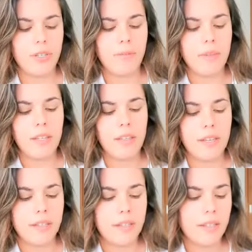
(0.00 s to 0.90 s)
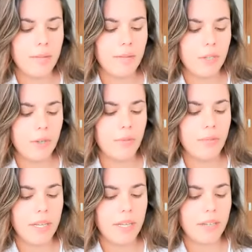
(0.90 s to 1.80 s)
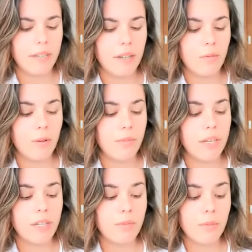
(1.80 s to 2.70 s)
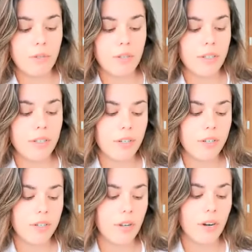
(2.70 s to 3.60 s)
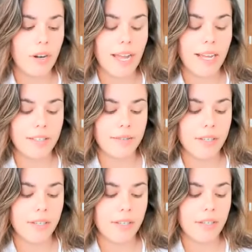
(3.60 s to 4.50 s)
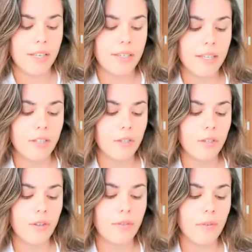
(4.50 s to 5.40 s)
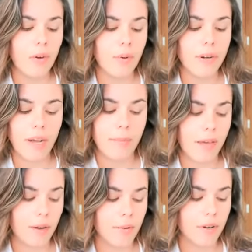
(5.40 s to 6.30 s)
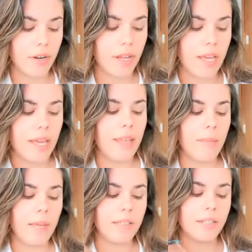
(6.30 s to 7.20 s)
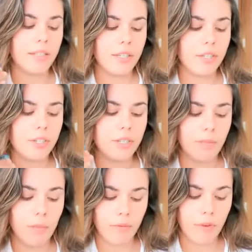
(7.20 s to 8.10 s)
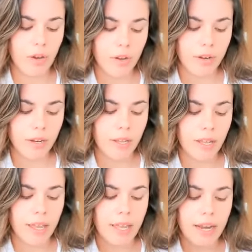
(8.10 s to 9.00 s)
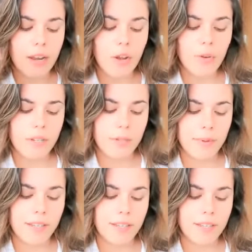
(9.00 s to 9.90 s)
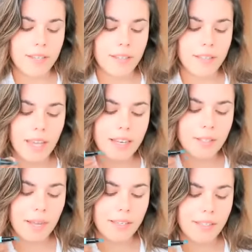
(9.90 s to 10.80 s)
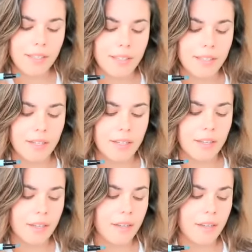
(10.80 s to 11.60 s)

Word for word: something that seems so basic? Well, because most leaders are activists. They tend to look forward, not backward. They make decisions and move on. And I know this because that is my tendency.